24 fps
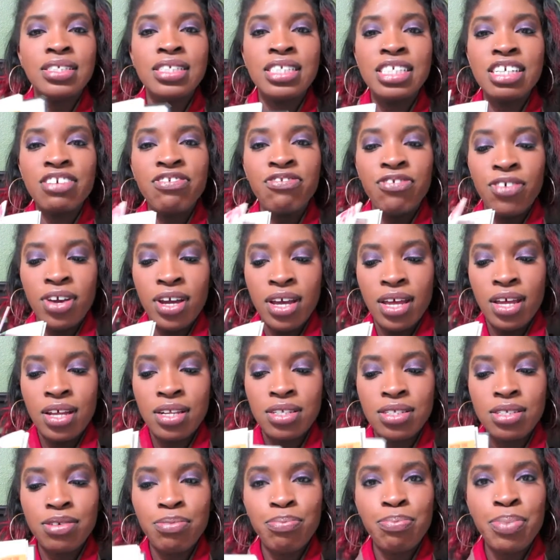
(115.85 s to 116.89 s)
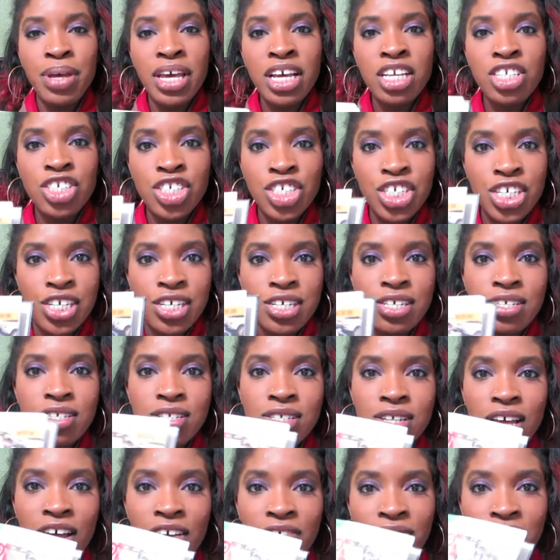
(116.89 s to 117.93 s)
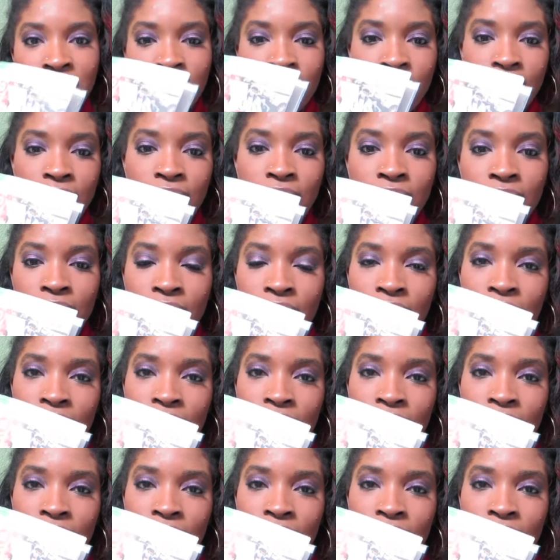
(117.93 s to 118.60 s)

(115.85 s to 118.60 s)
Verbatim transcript: different pictures of like